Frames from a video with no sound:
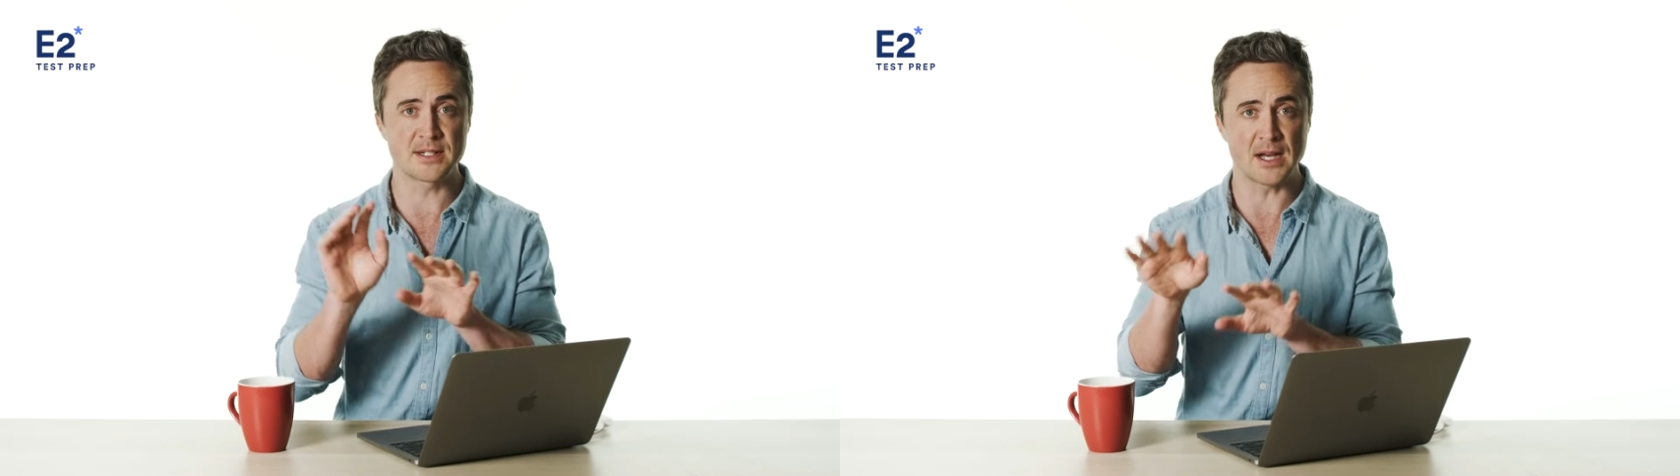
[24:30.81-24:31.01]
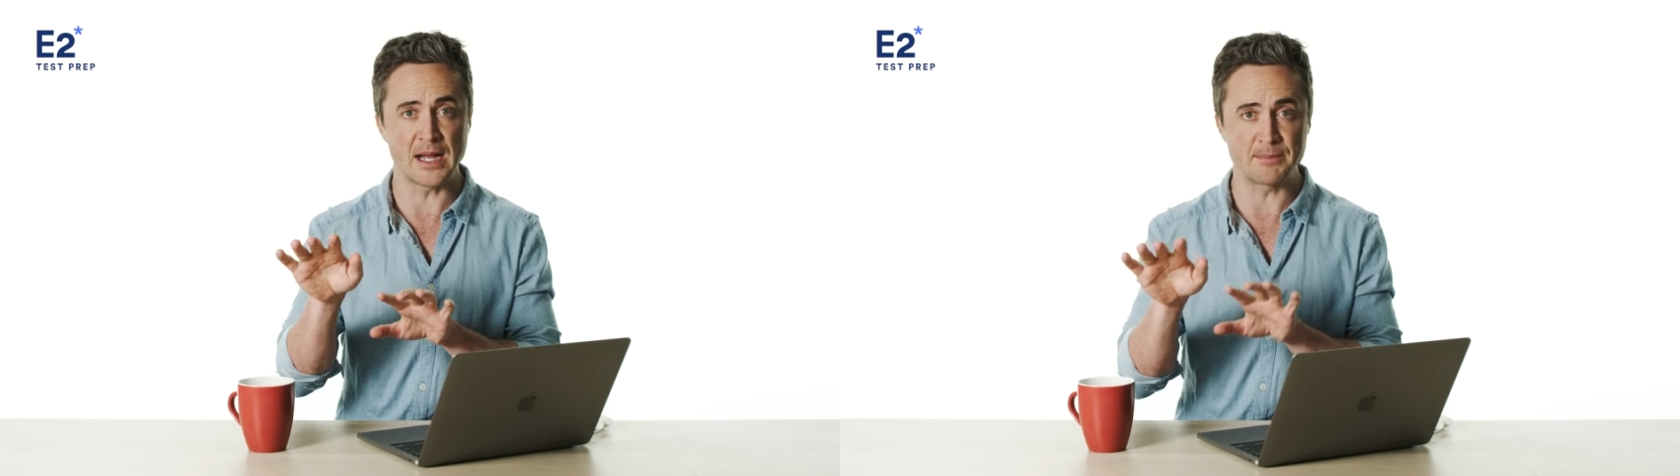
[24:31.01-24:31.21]

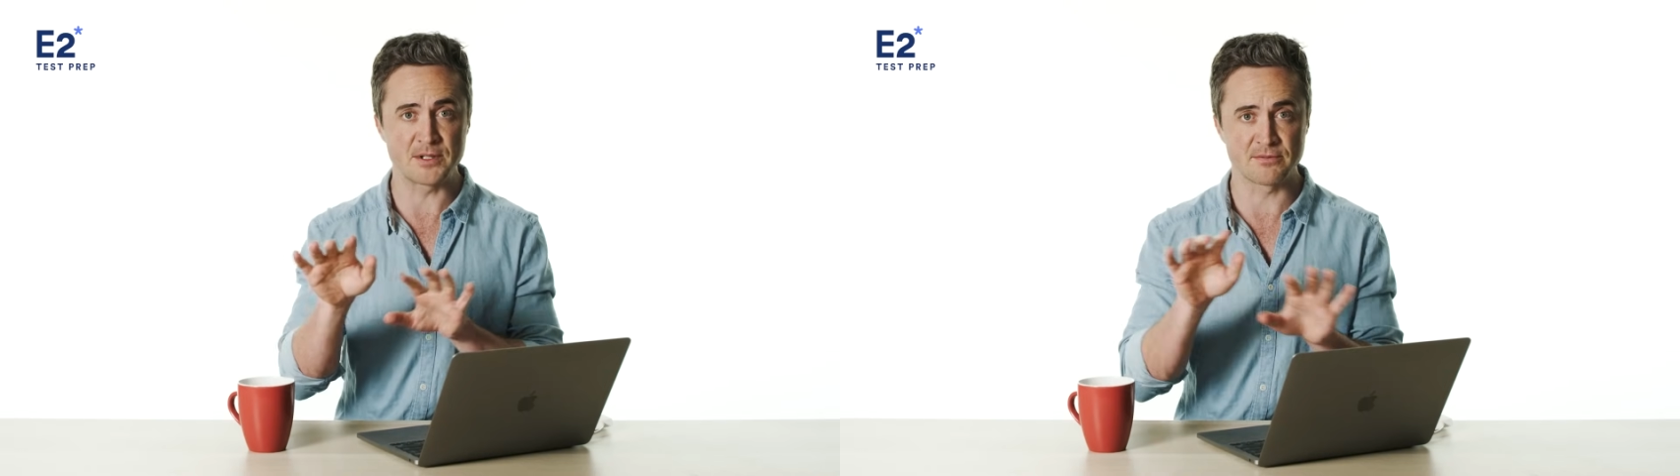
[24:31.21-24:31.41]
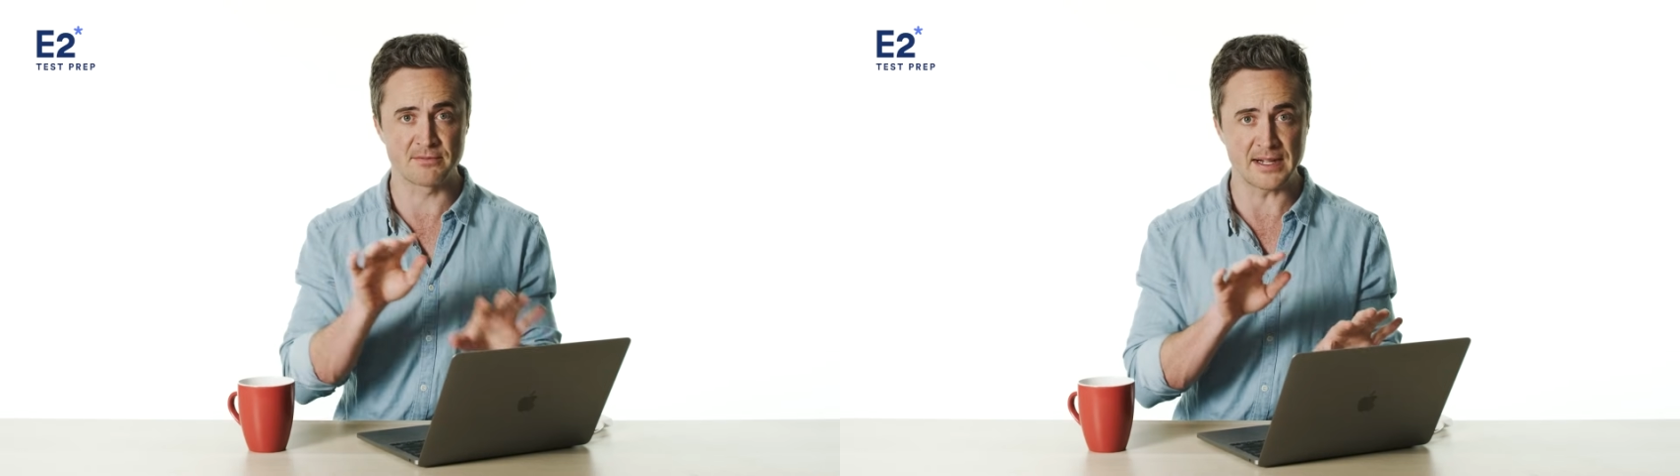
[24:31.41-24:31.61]
type
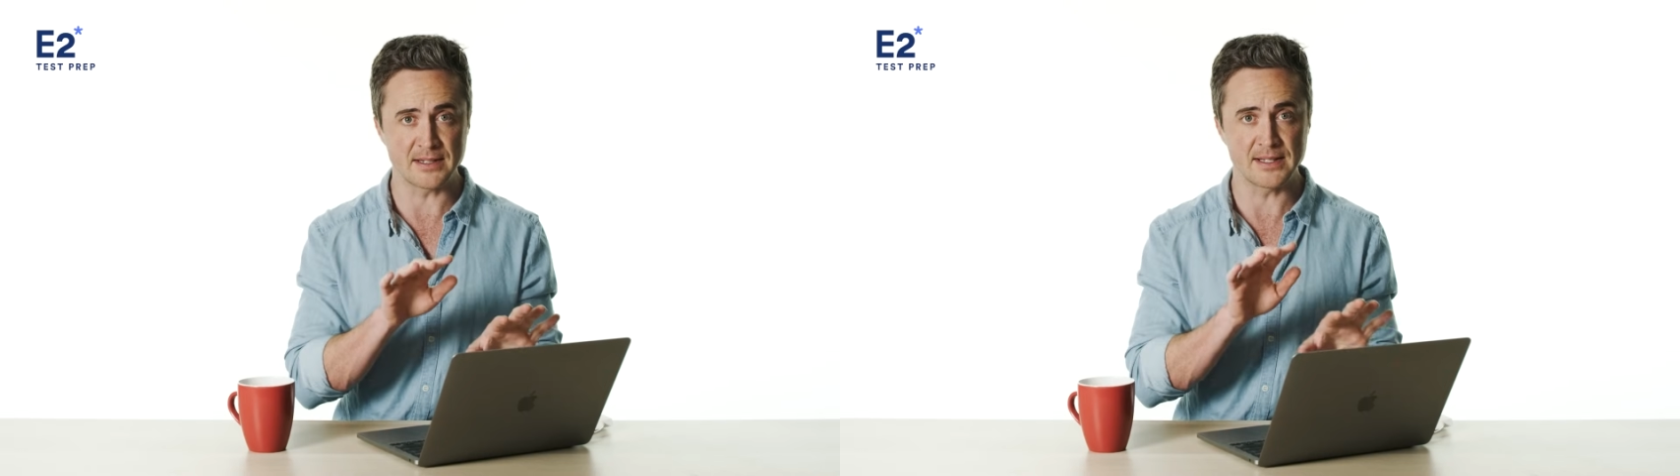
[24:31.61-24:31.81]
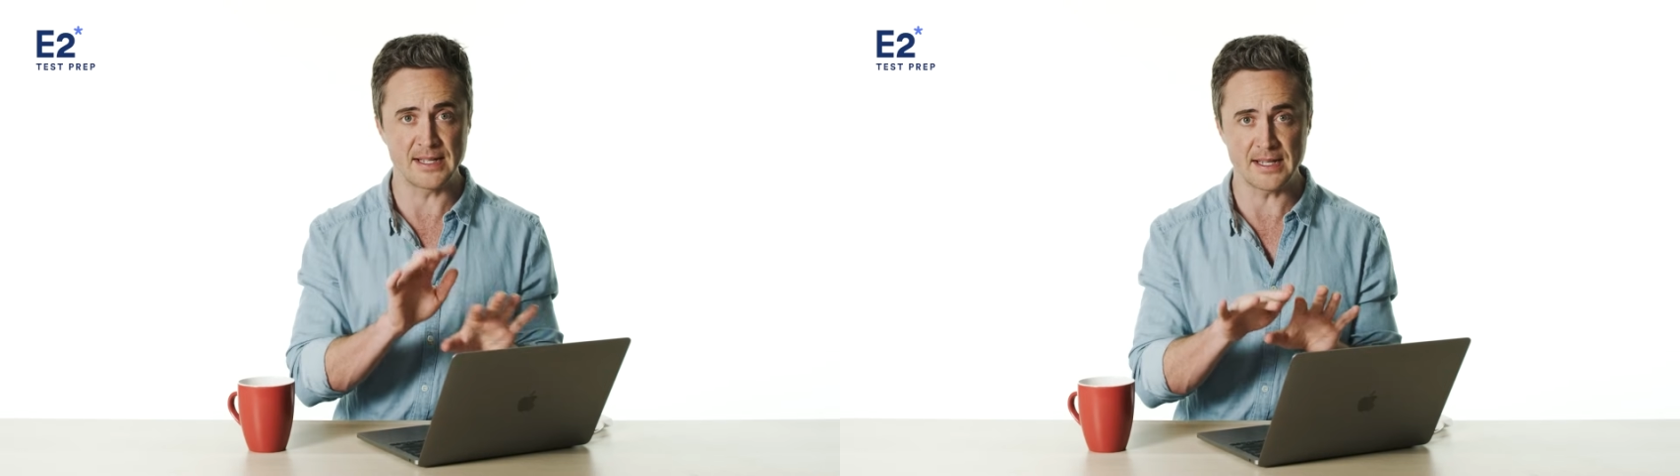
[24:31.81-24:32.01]

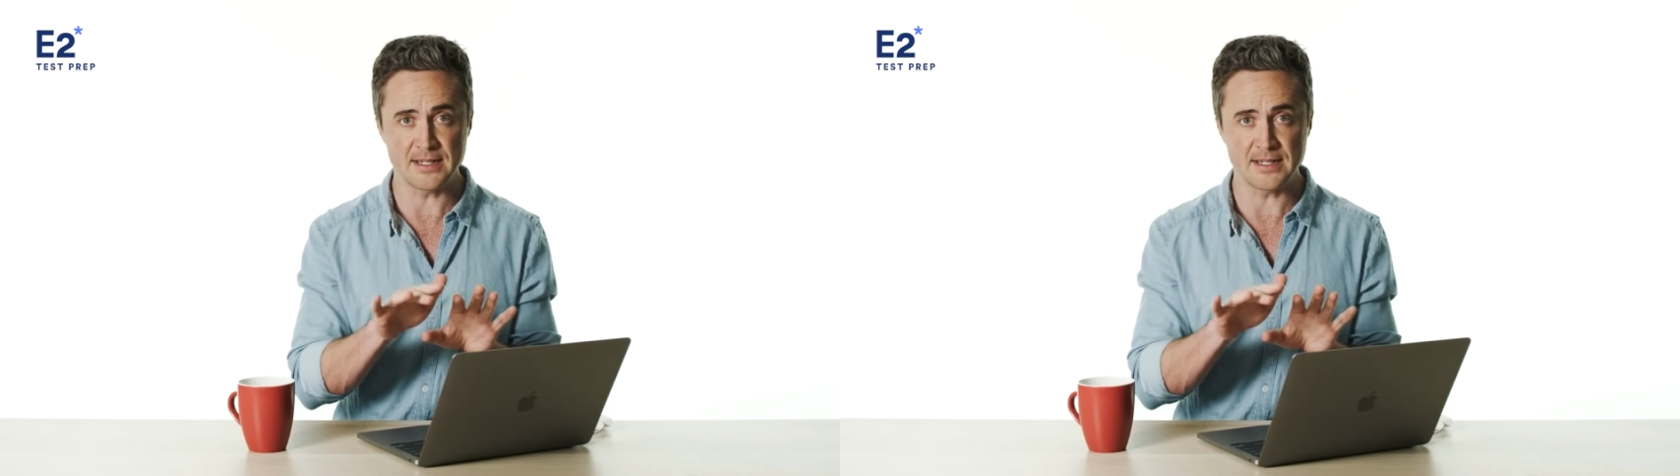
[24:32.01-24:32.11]
directly